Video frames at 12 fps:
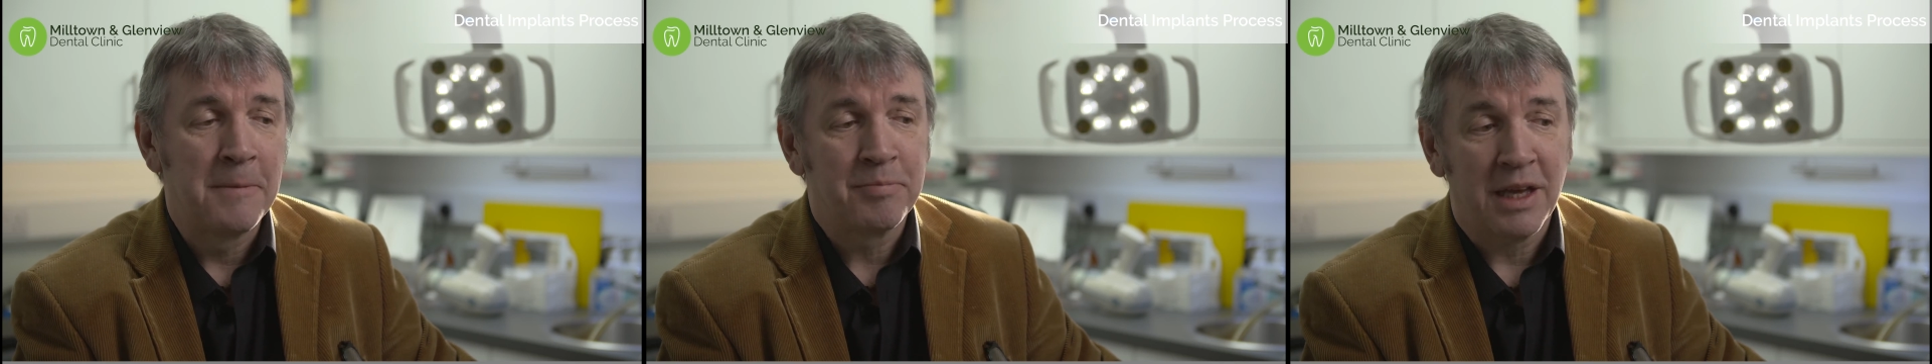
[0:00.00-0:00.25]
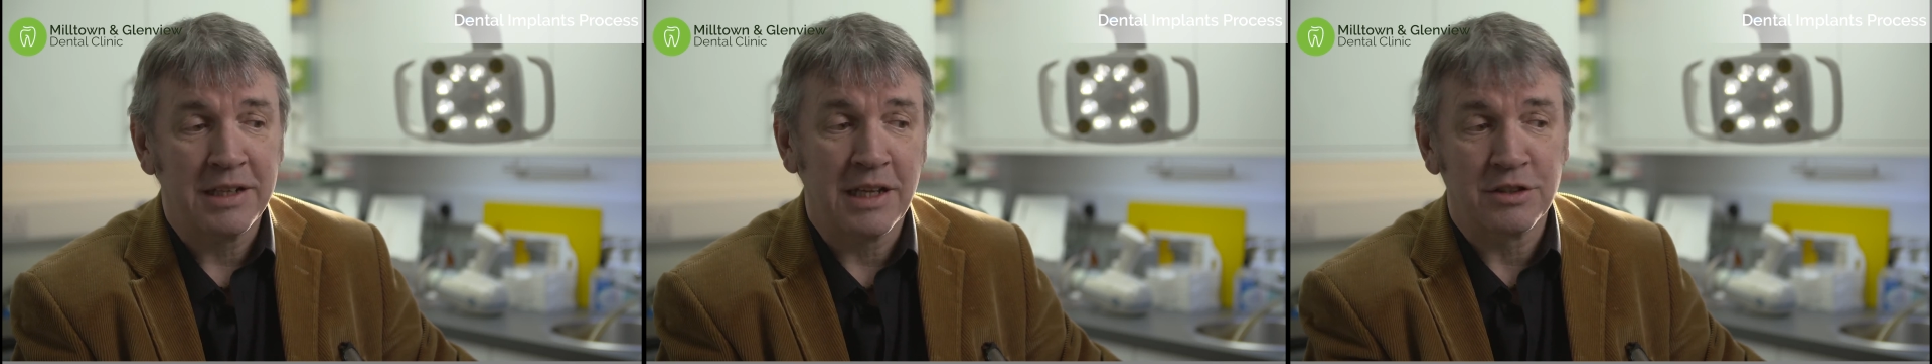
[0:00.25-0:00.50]

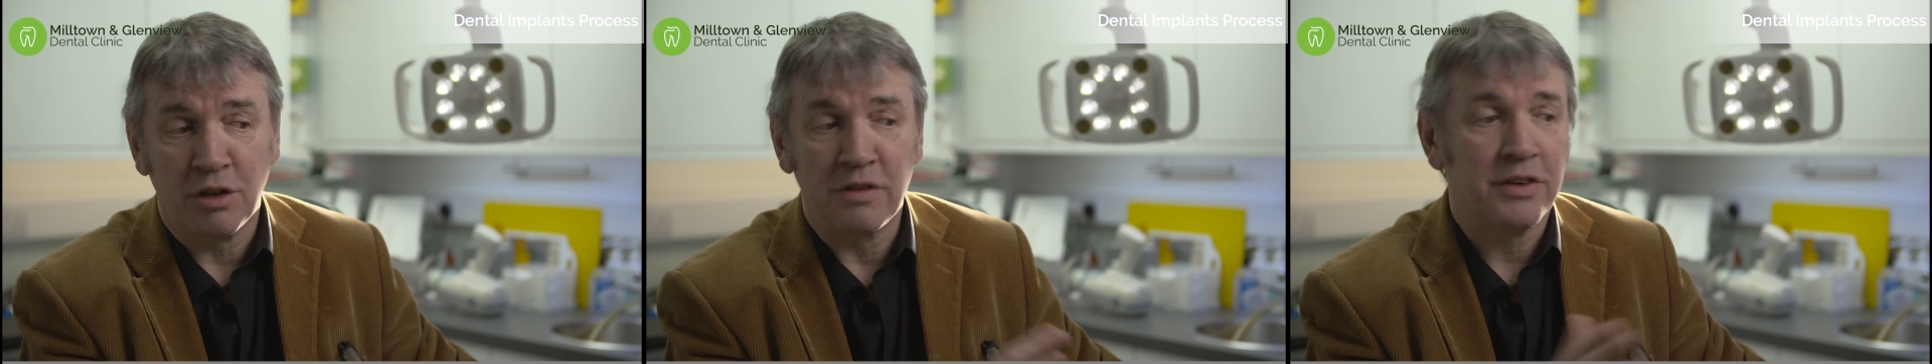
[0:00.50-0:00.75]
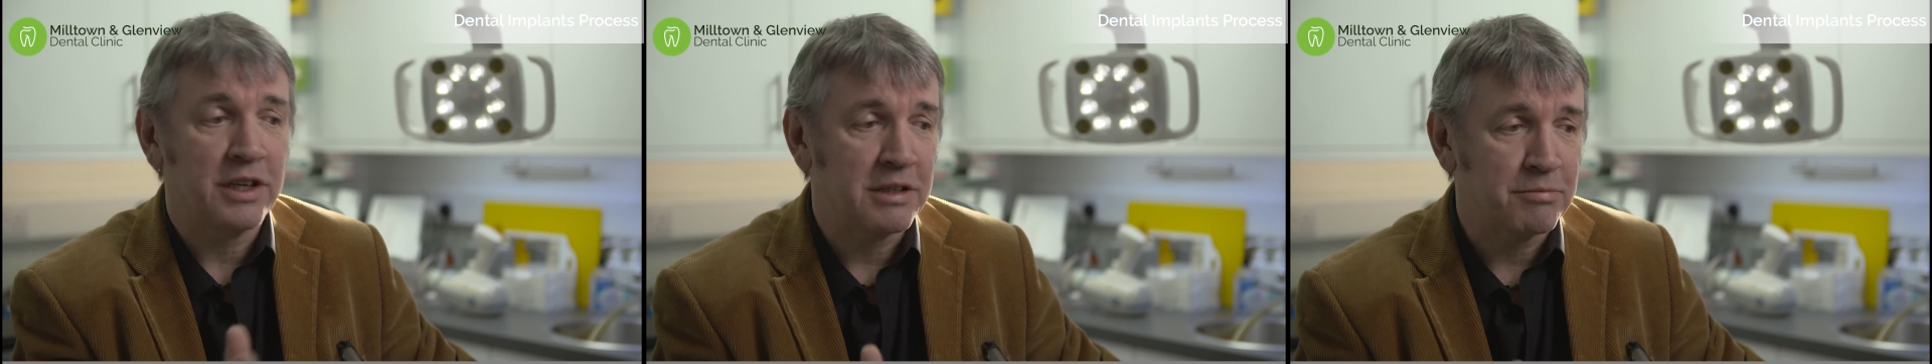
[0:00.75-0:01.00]
And that's all
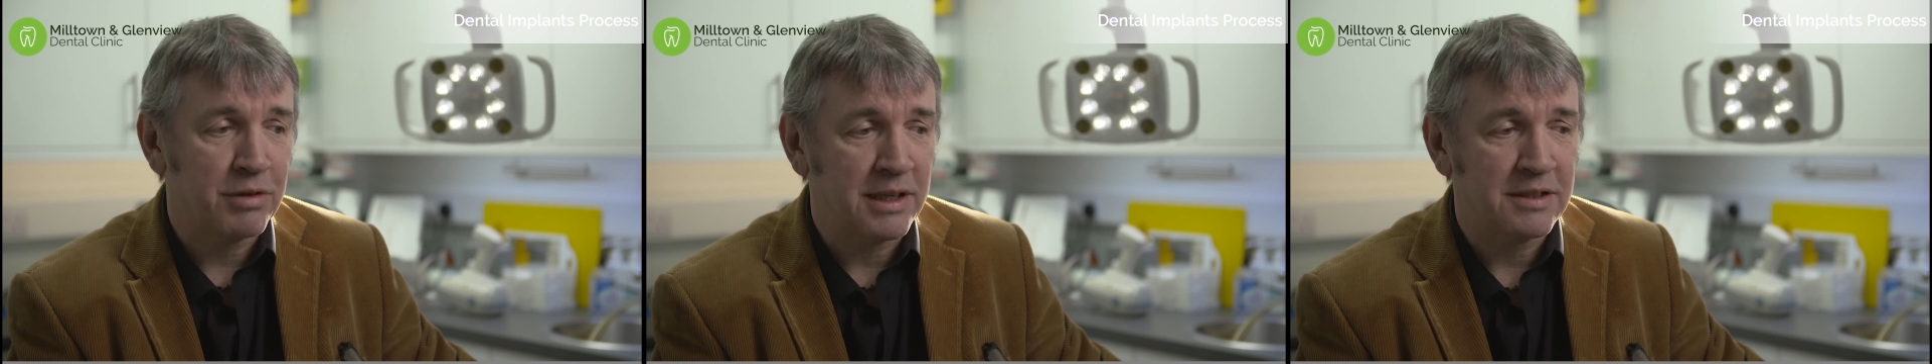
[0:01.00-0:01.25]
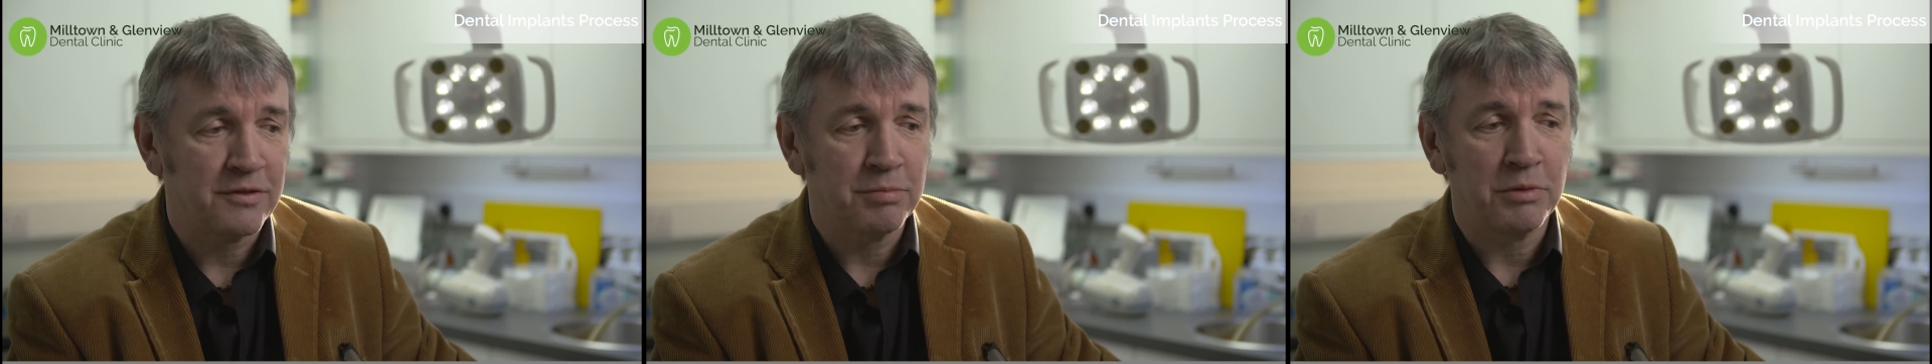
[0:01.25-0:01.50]
very
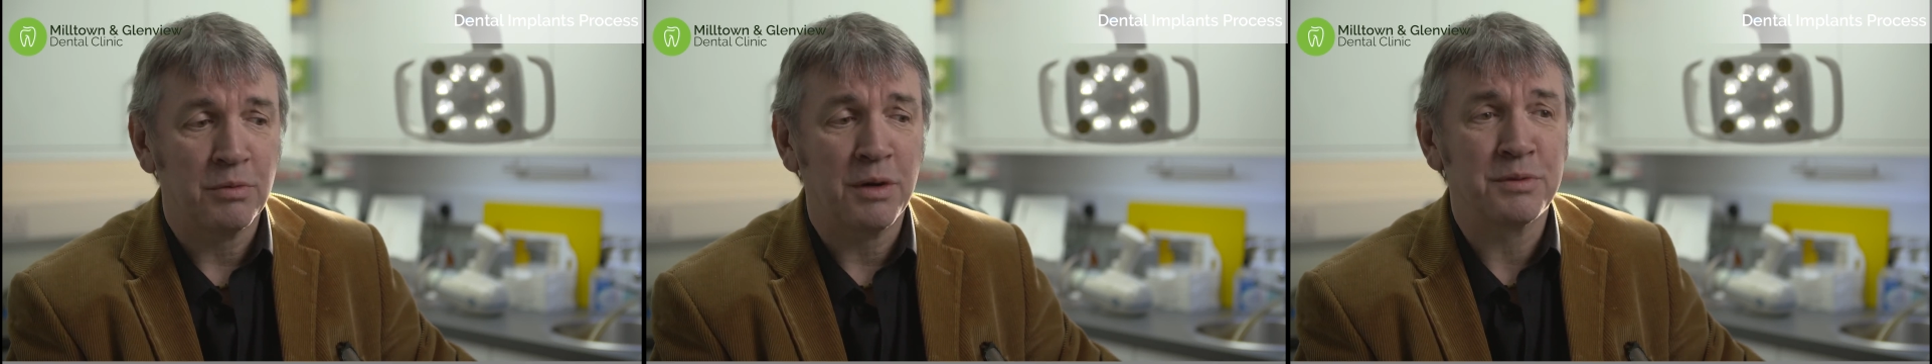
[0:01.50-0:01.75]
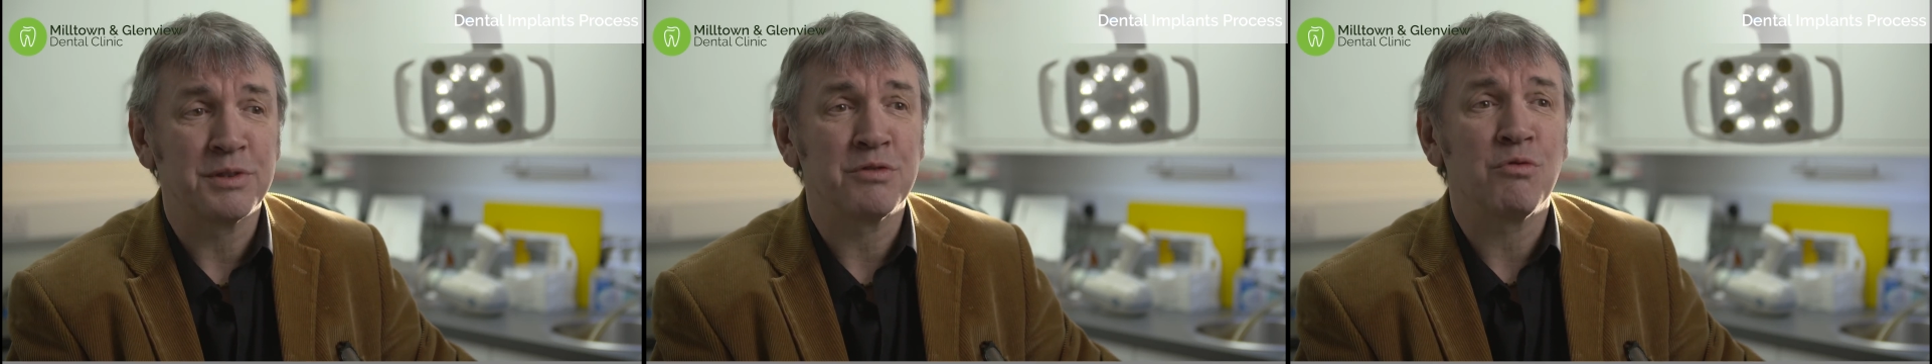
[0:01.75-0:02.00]
impressive. But what
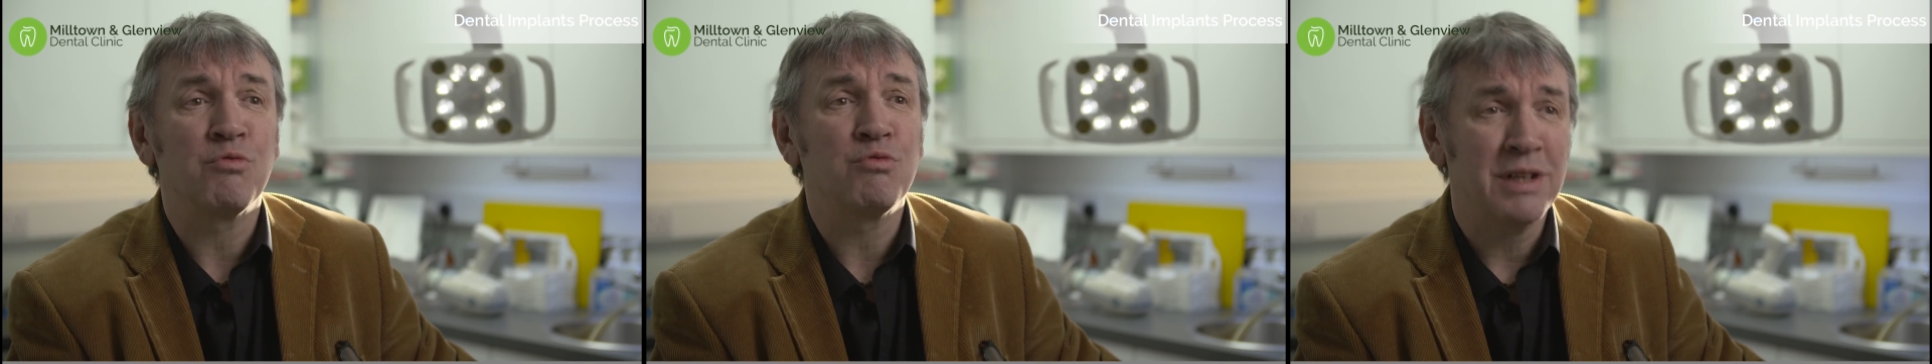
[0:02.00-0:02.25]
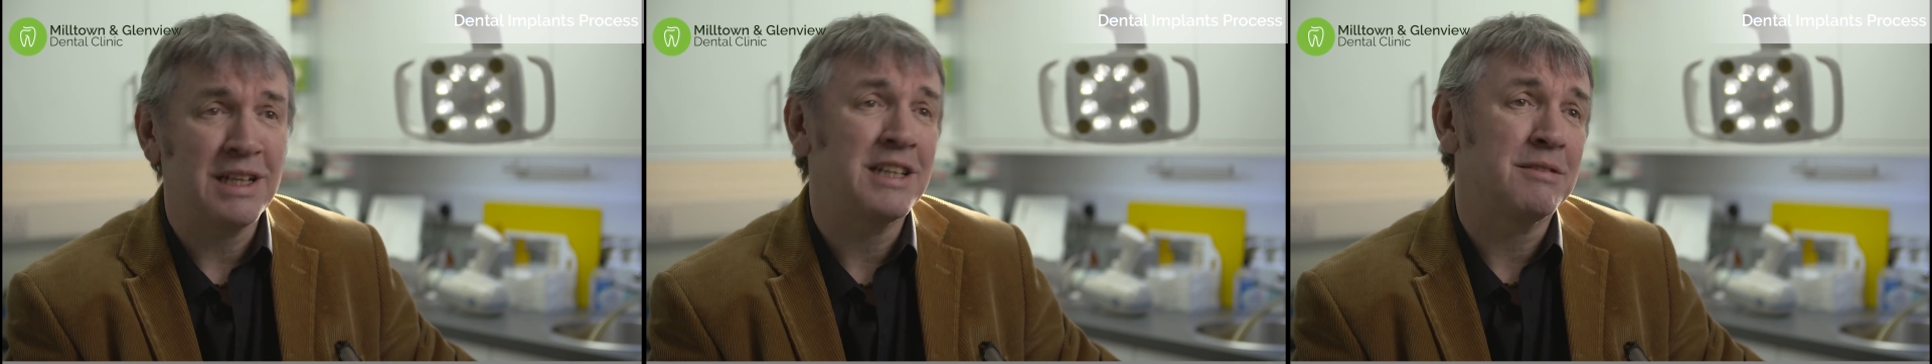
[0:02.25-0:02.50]
was
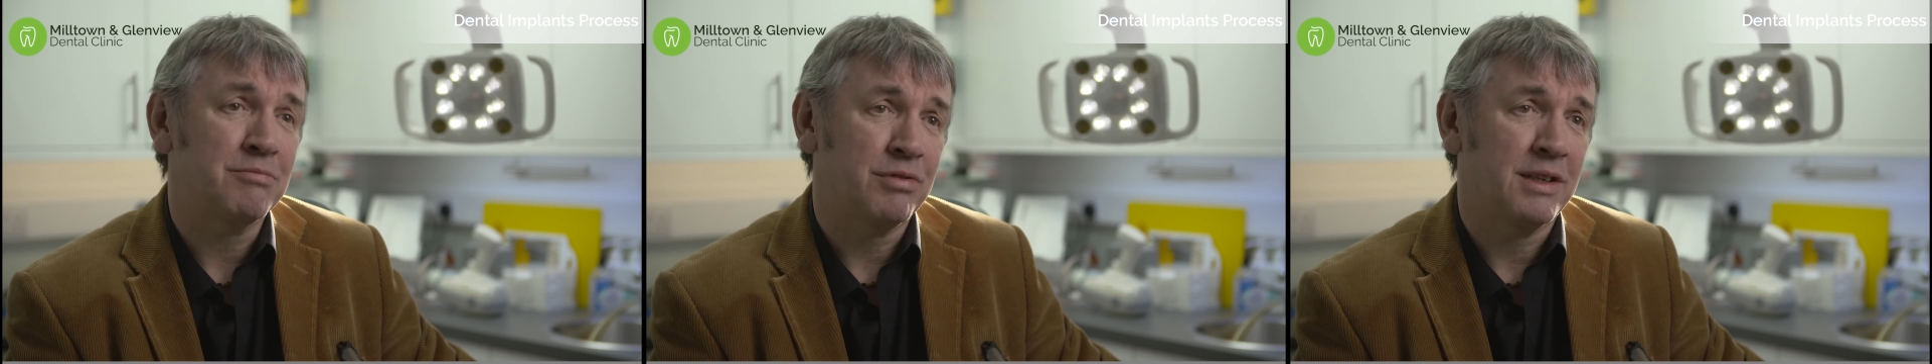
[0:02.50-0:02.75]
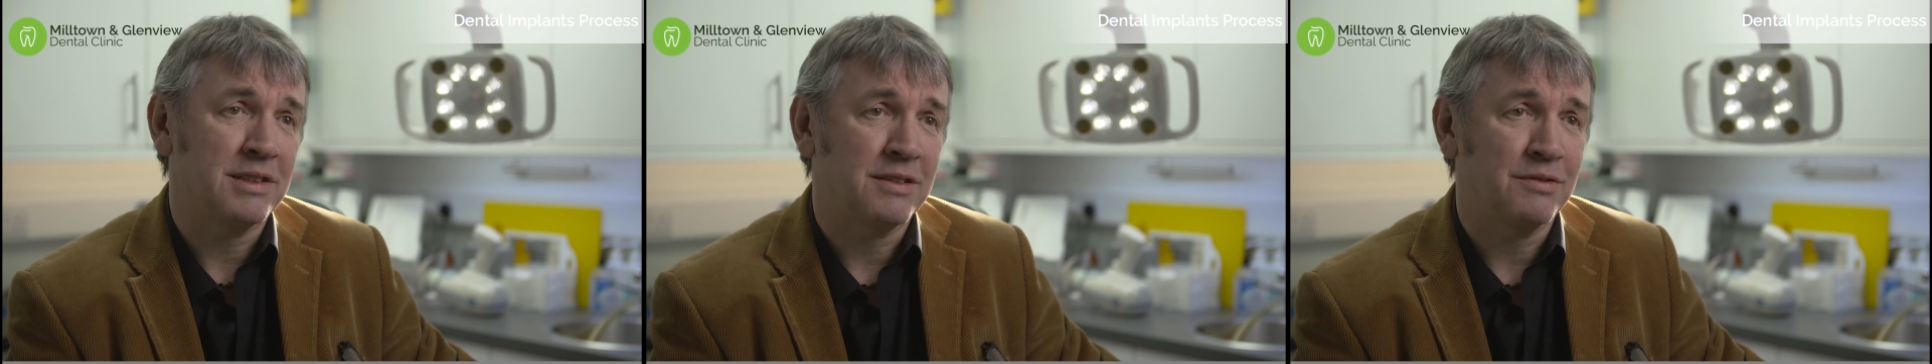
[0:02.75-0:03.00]
really
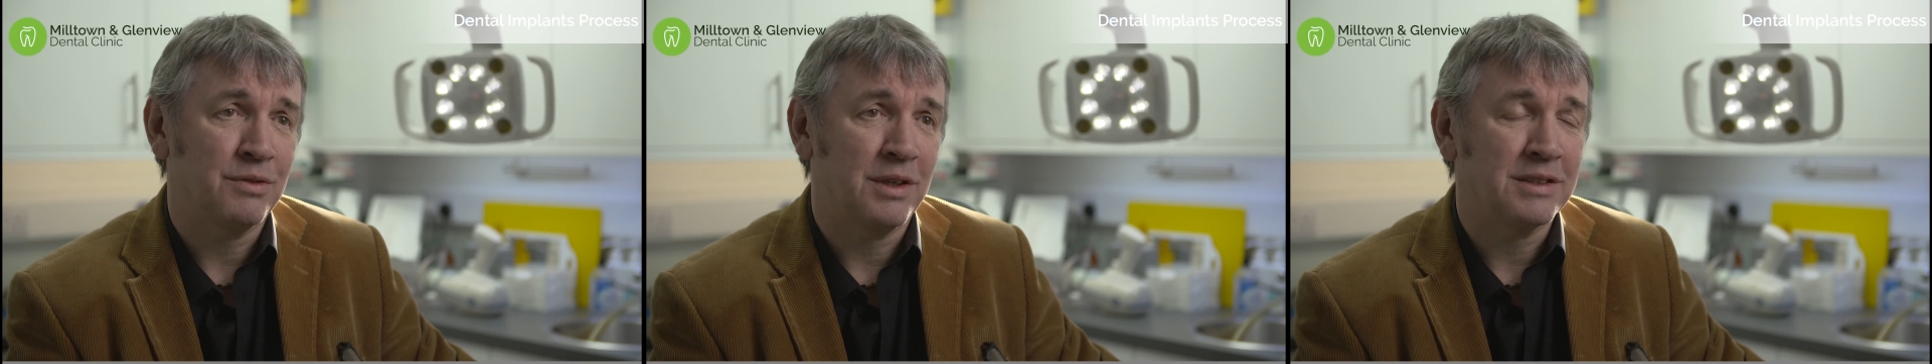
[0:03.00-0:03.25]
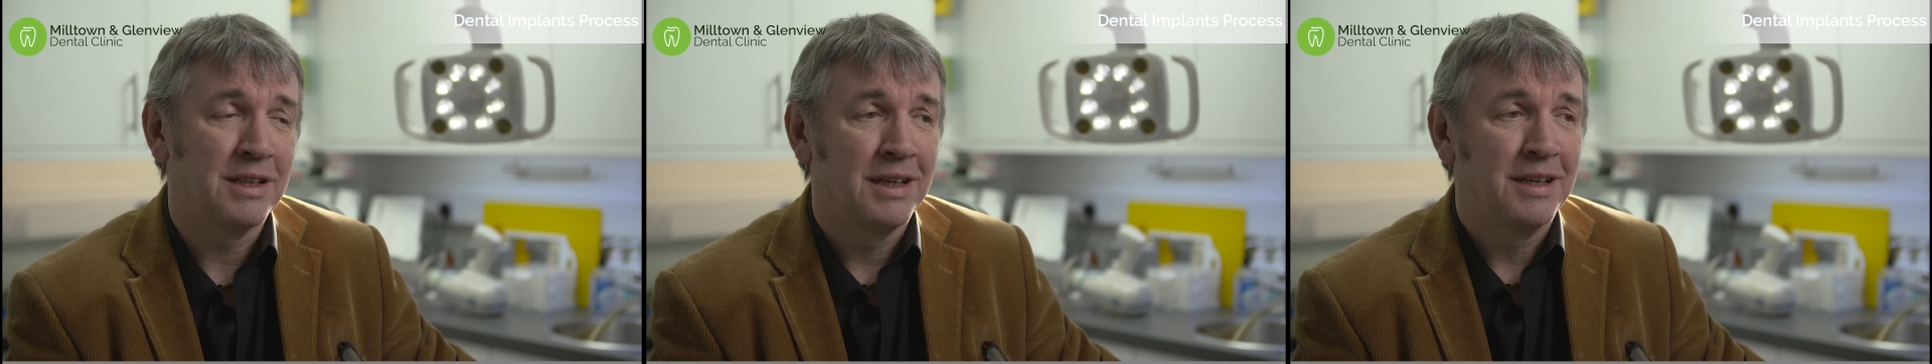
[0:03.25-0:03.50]
impressive was